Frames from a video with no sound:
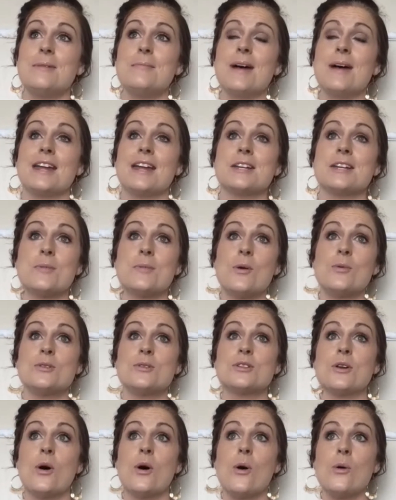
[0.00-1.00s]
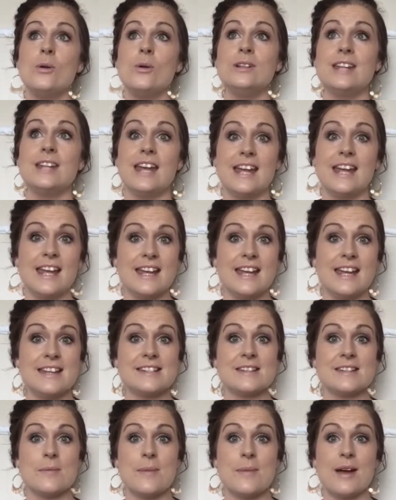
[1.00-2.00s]
I suppose the whole thing
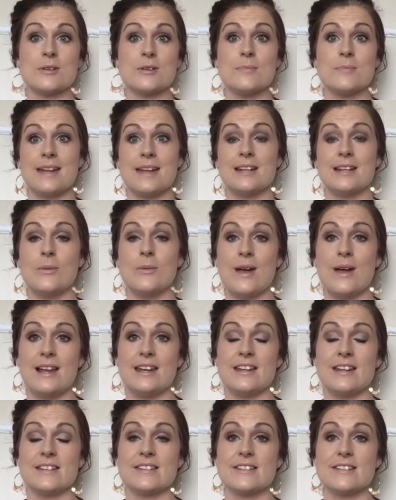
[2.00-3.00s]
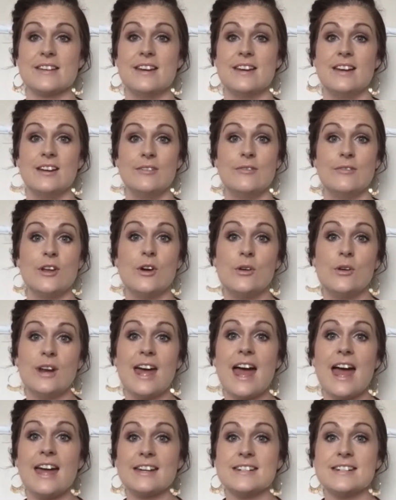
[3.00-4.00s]
is about mental wellness. Fiona
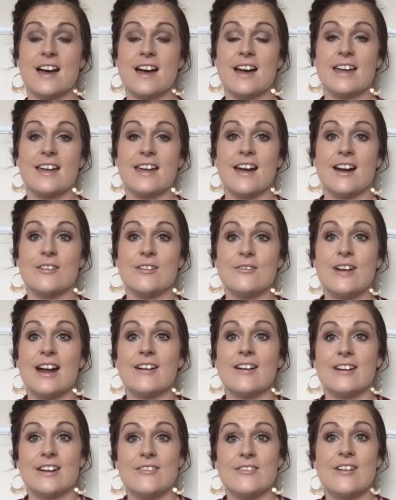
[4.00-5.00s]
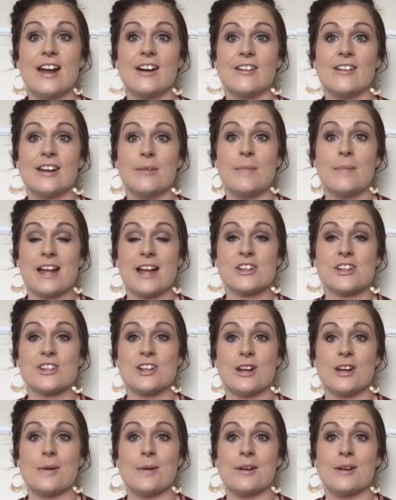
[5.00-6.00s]
and I are very, very
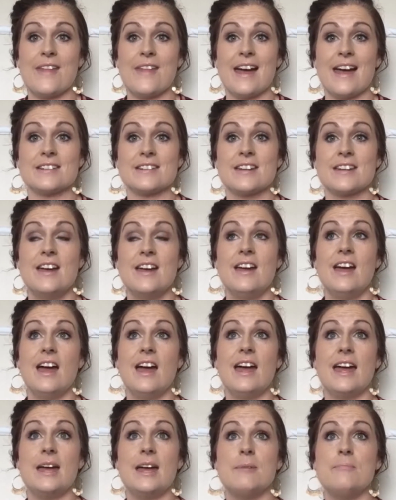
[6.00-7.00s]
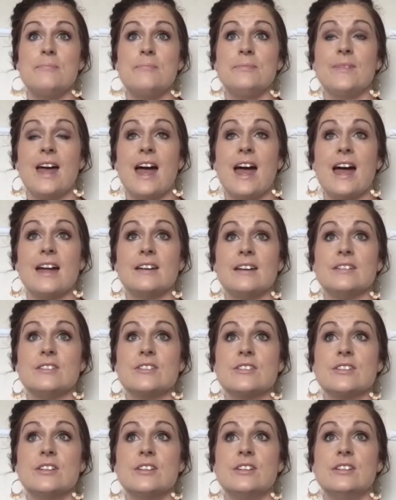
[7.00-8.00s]
passionate about that. And I
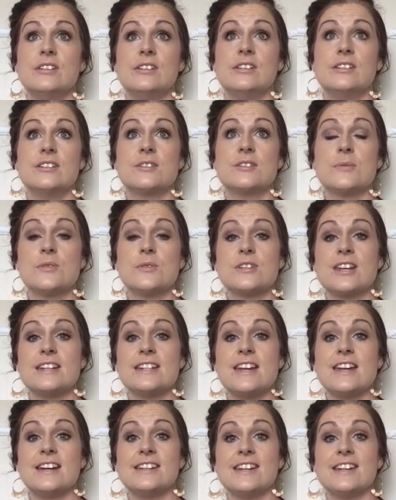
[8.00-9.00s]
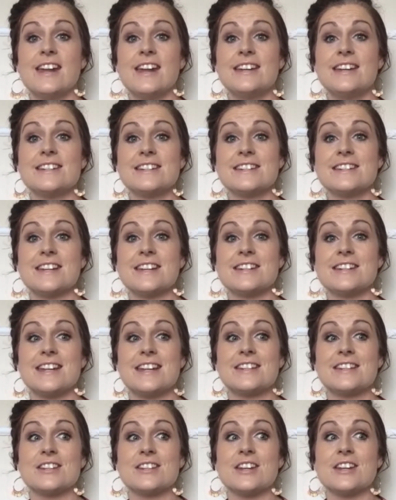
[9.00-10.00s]
suppose the idea on the night is that
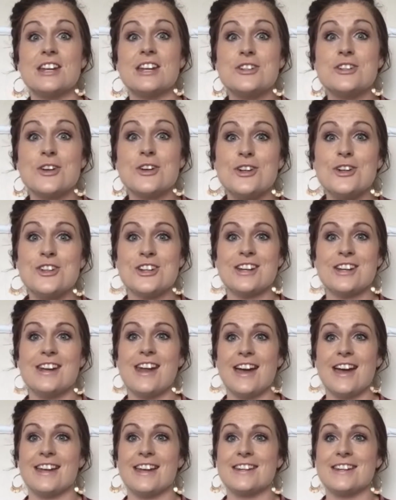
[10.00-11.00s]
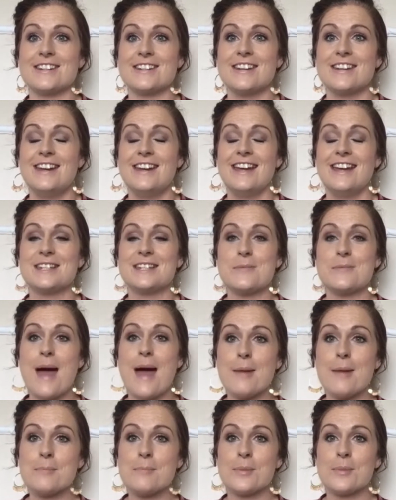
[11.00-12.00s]
it's an indulgent night. It's a
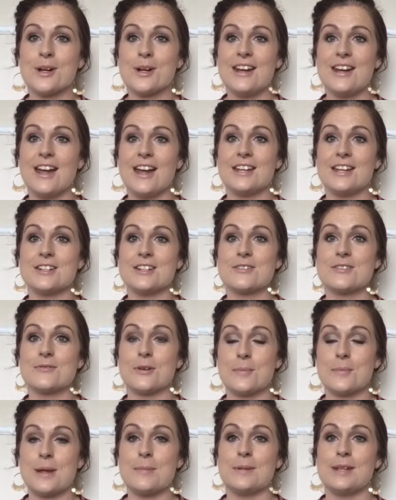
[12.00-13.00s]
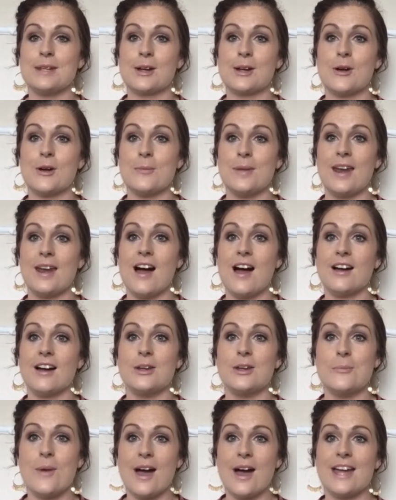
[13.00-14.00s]
pampering night for people that come along.
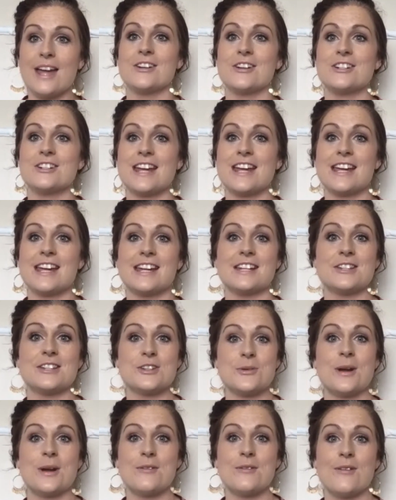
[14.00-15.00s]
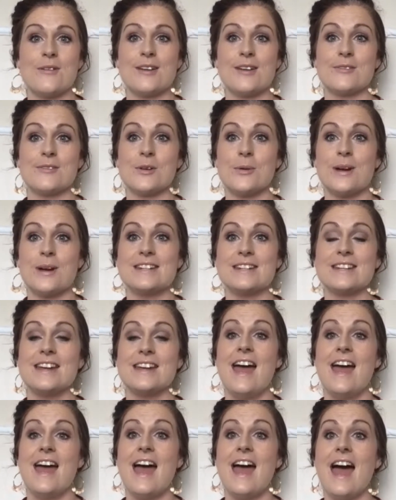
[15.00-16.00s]
You buy your ticket, it's 25 quid.
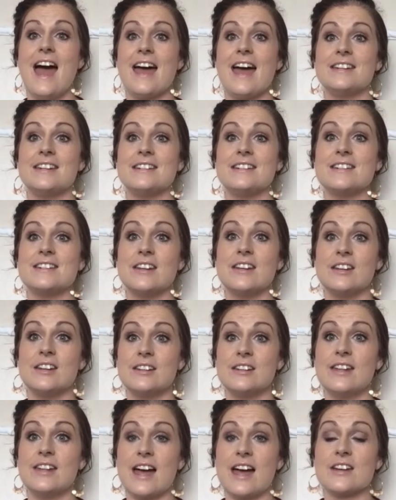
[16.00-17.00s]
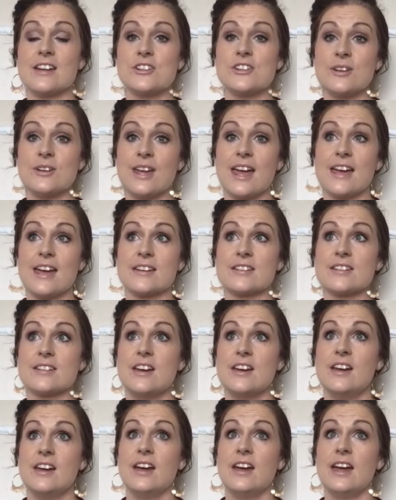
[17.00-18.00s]
And in that you get
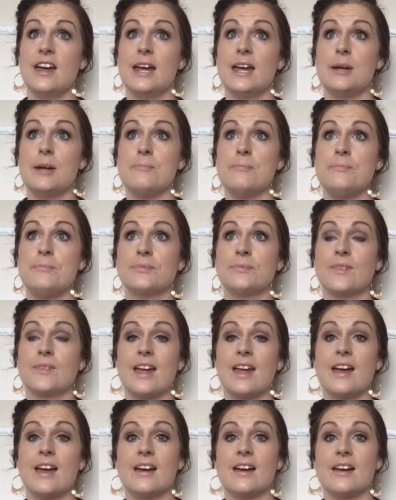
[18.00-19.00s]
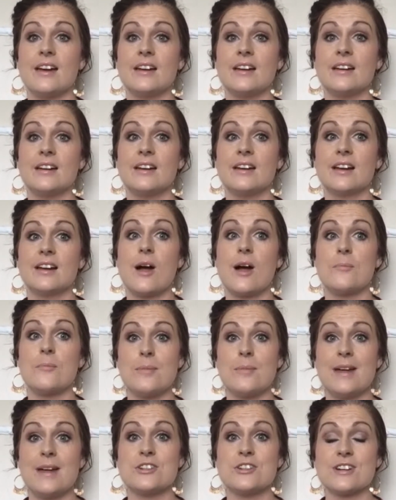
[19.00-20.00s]
a
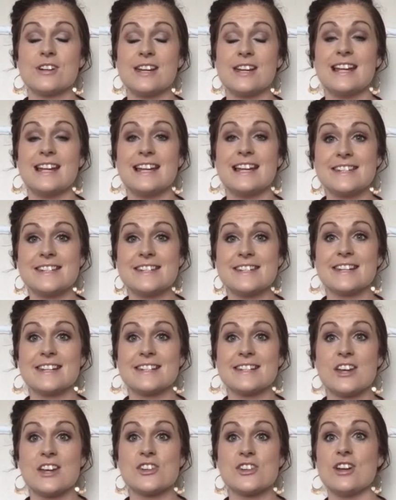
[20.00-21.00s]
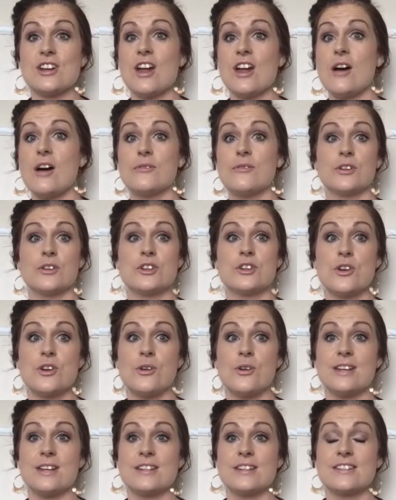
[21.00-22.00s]
complimentary holistic session of your
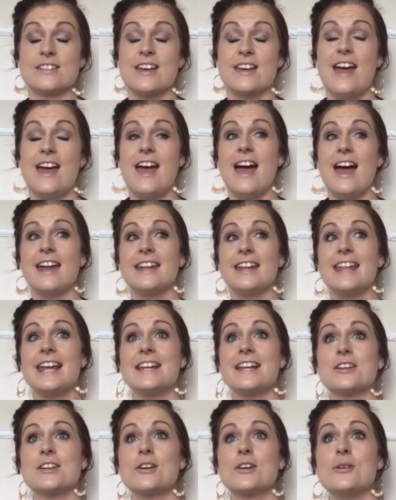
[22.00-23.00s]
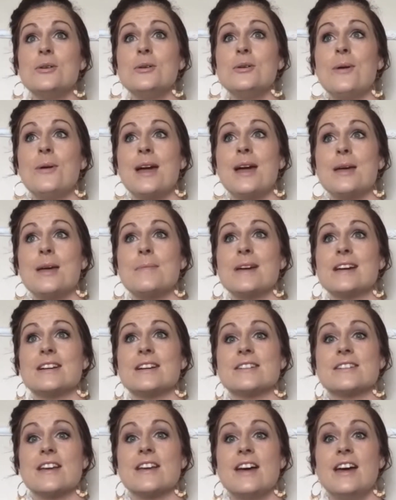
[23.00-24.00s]
choice. And I think it's a cool way
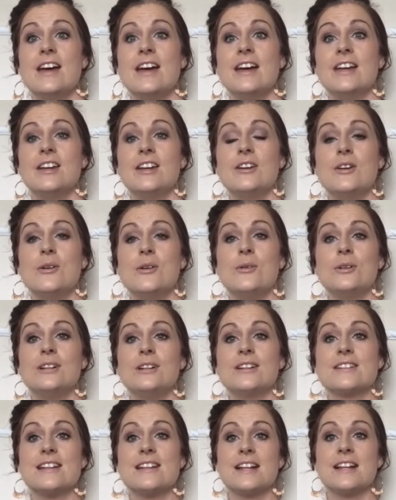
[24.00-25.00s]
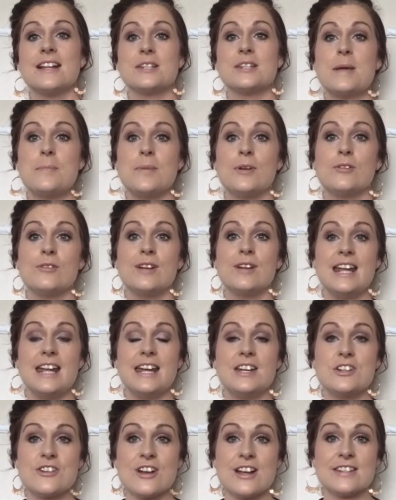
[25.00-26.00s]
because, you know, there's lots of people really
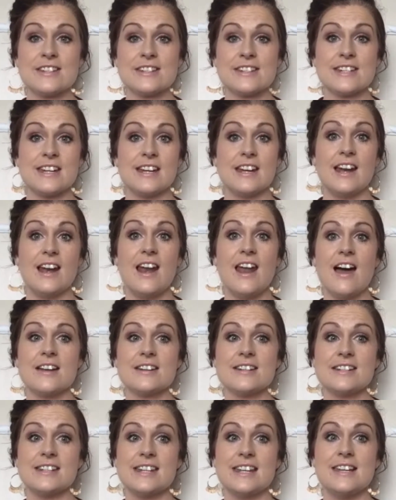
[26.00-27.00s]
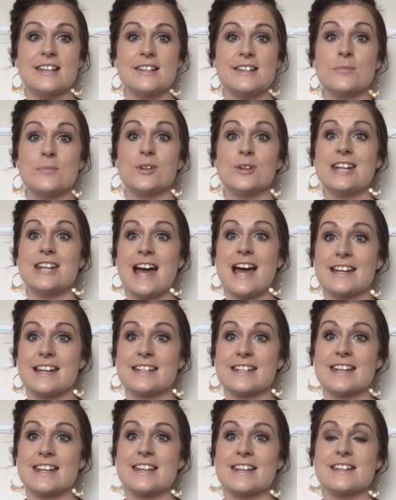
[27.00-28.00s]
interested in a lot of these
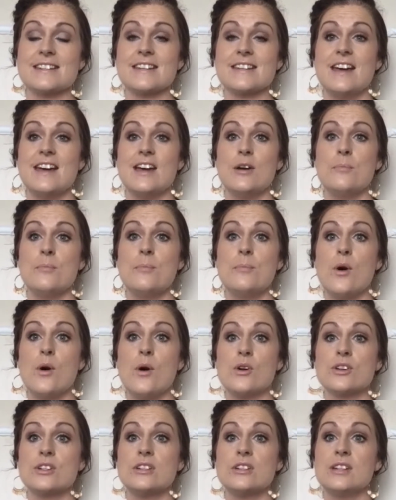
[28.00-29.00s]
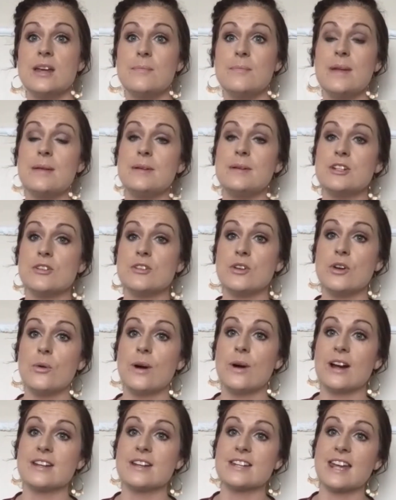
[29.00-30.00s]
modalities, but they maybe don't know
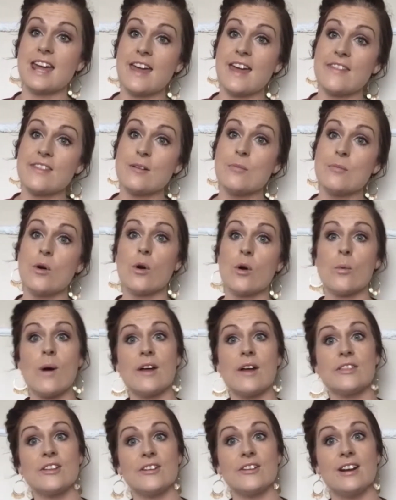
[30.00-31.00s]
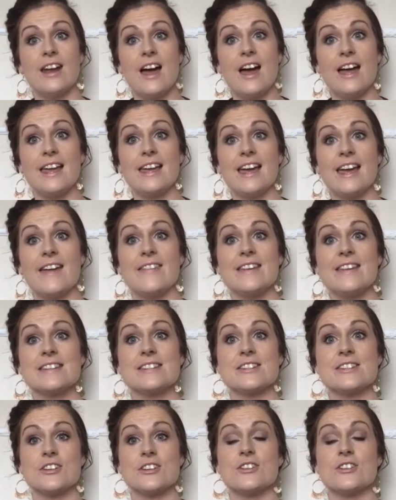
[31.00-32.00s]
where to get them or what they're like. And
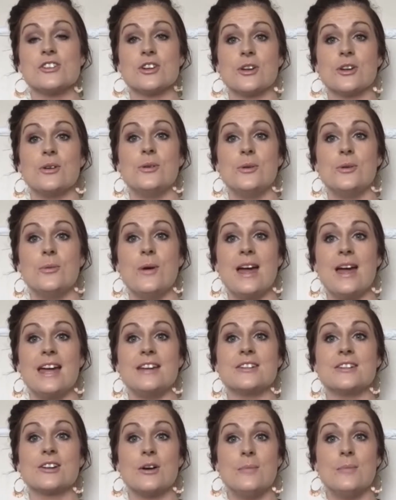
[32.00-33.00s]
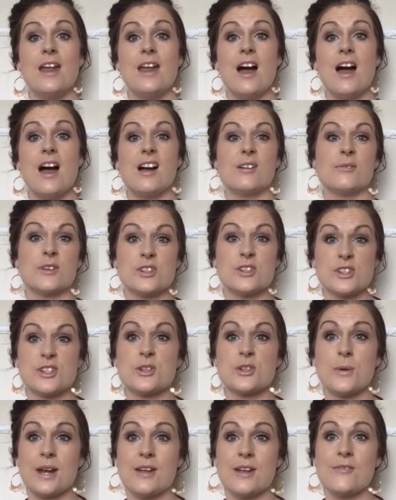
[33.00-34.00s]
this is such a cool way to come along for
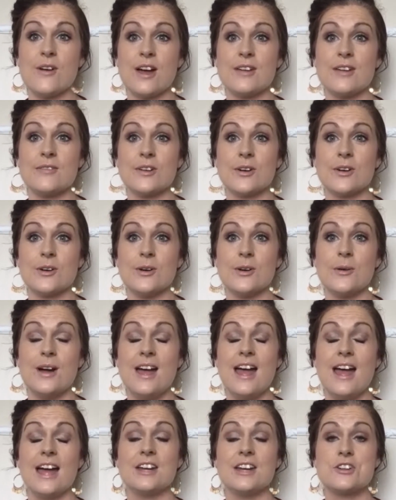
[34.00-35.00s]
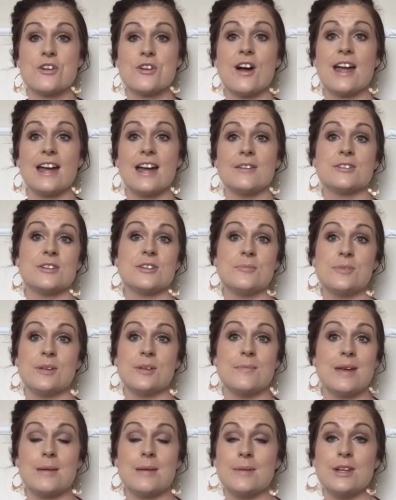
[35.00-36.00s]
just €25 and try out
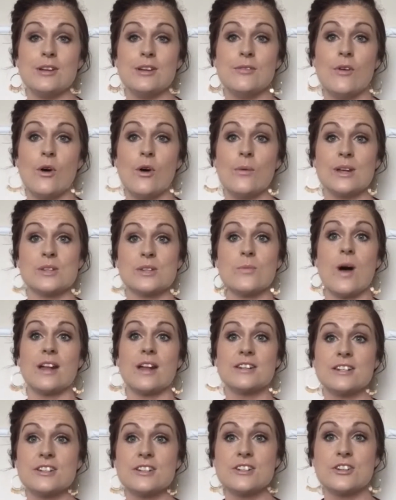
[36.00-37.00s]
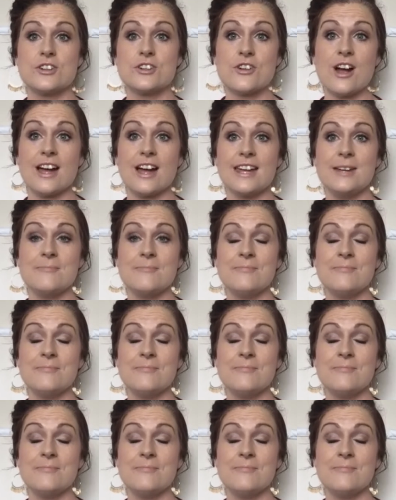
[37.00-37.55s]
something maybe you've always wanted to try.